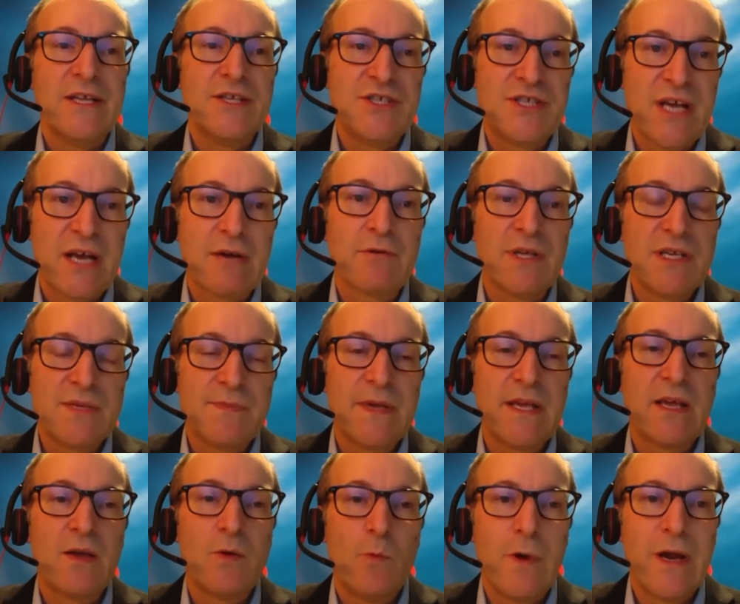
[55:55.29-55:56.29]
Generally
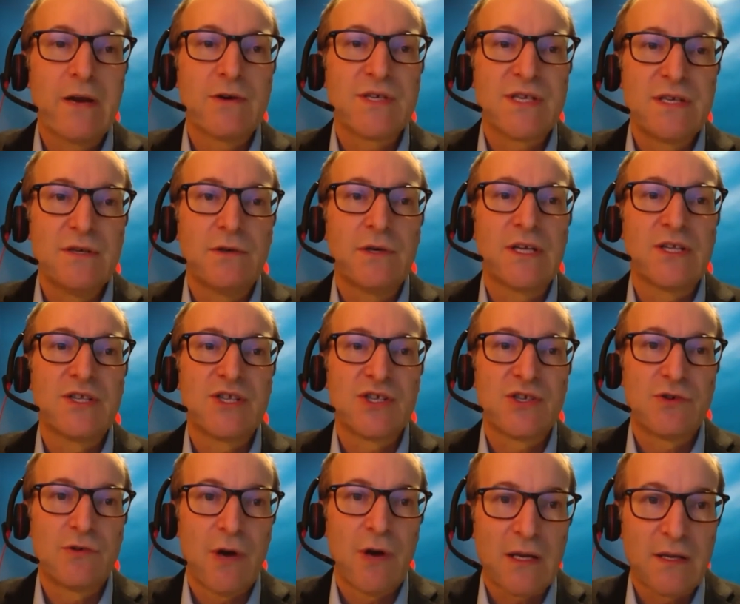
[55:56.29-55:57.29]
speaking, we are still
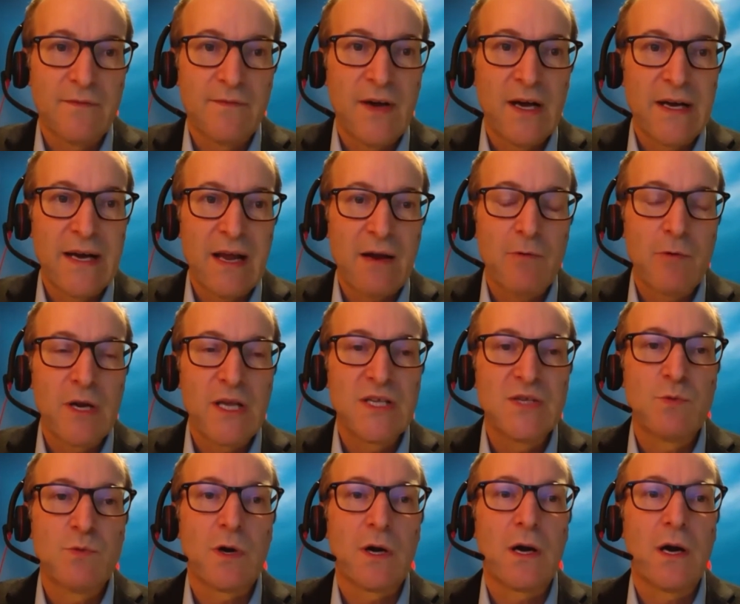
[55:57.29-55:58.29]
constructive on
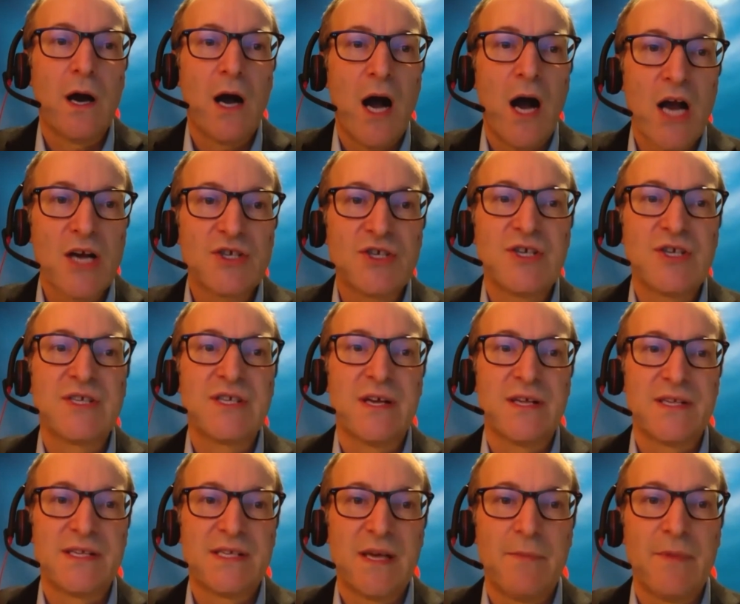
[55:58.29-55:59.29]
equities. We're cautious
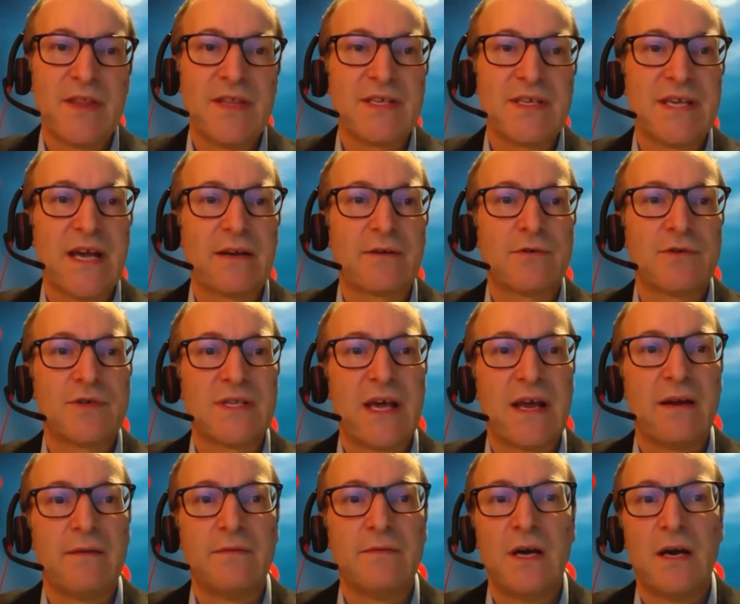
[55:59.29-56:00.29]
on some of the sectors
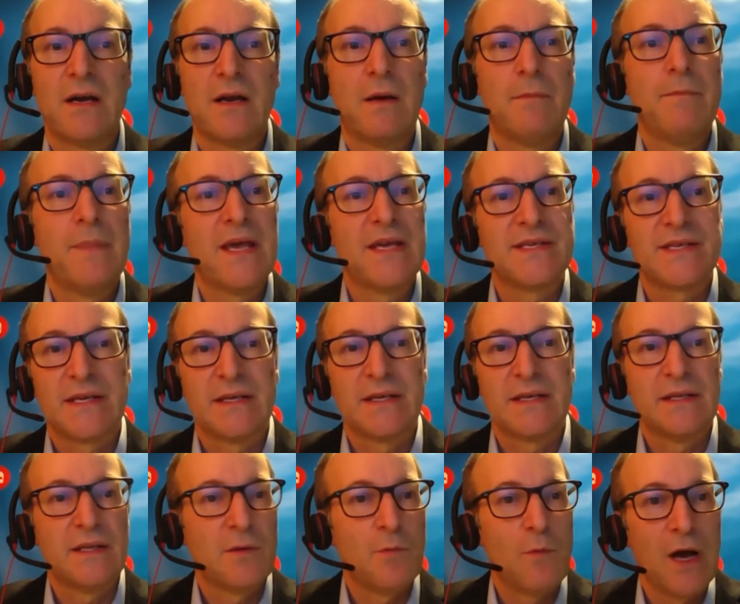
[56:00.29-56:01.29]
that have done
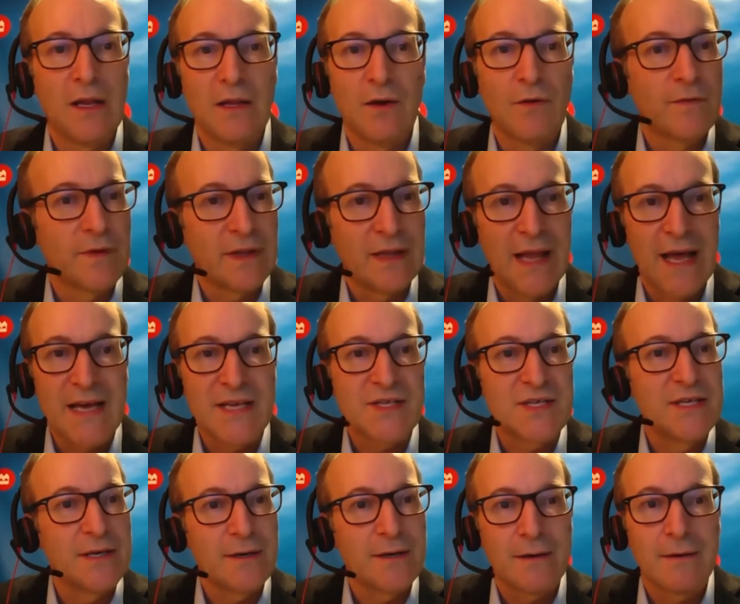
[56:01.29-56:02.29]
amazingly well over the last
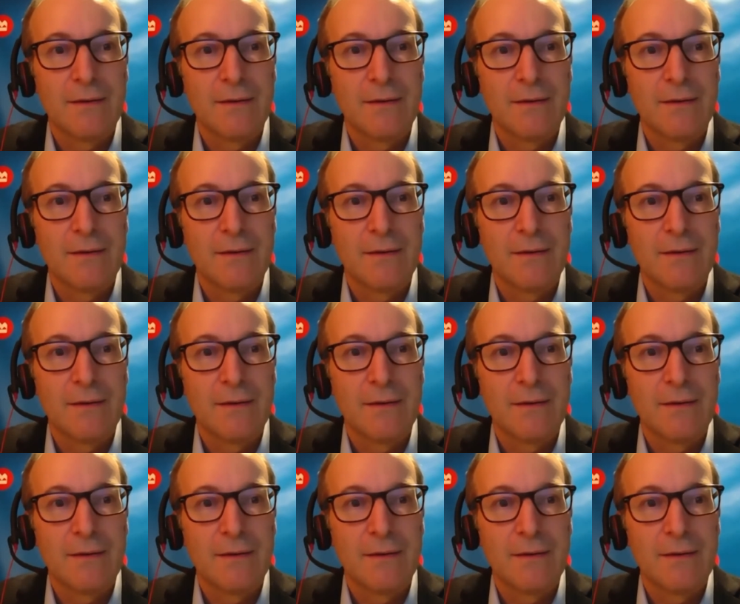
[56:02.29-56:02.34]
year.